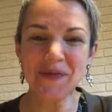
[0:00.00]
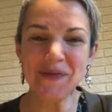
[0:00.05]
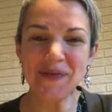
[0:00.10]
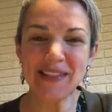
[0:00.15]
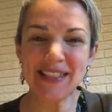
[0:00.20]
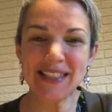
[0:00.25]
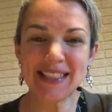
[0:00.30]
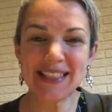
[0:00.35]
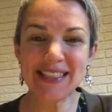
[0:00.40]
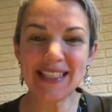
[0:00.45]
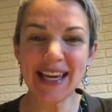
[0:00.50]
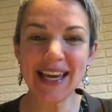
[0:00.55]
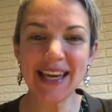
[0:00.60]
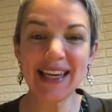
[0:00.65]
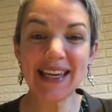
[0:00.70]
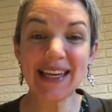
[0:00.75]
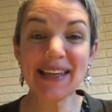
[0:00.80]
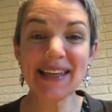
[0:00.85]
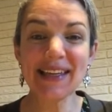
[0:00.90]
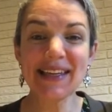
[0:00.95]

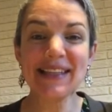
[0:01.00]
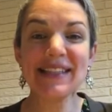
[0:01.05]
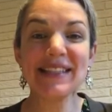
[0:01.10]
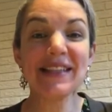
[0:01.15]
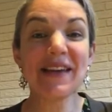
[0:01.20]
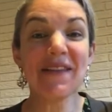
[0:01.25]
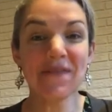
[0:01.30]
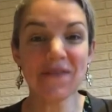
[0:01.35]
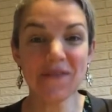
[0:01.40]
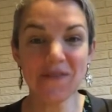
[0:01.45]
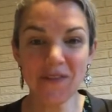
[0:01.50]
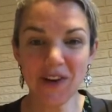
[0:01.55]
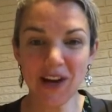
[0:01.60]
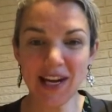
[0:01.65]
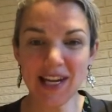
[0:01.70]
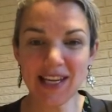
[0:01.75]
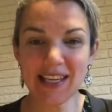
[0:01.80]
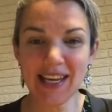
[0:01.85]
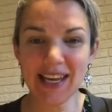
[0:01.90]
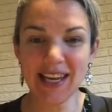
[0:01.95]
Today is
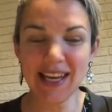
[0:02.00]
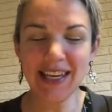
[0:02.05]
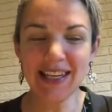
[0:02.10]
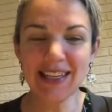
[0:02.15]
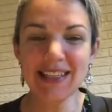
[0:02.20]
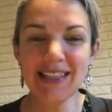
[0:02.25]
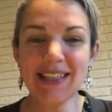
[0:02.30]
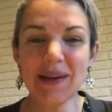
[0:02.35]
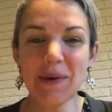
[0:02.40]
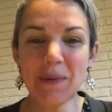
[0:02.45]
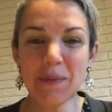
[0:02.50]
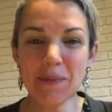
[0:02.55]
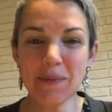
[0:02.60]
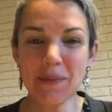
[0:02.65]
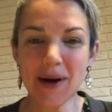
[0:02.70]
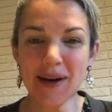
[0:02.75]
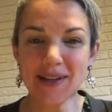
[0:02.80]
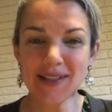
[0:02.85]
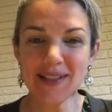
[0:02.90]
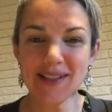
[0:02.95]
Friday,
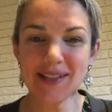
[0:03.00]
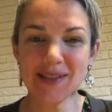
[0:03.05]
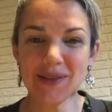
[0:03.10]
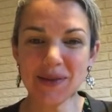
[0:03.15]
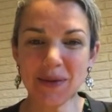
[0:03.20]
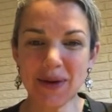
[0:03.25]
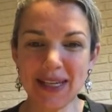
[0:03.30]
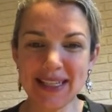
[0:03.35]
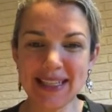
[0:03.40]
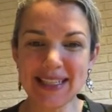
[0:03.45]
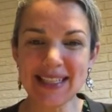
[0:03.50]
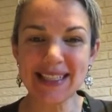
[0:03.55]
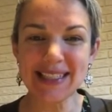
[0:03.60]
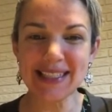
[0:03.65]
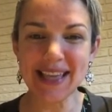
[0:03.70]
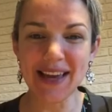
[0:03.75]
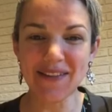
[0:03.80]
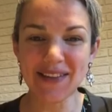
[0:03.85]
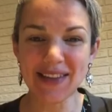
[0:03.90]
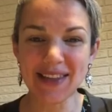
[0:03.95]
March
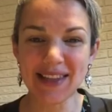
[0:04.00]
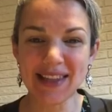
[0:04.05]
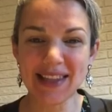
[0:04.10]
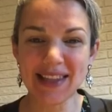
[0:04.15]
27th,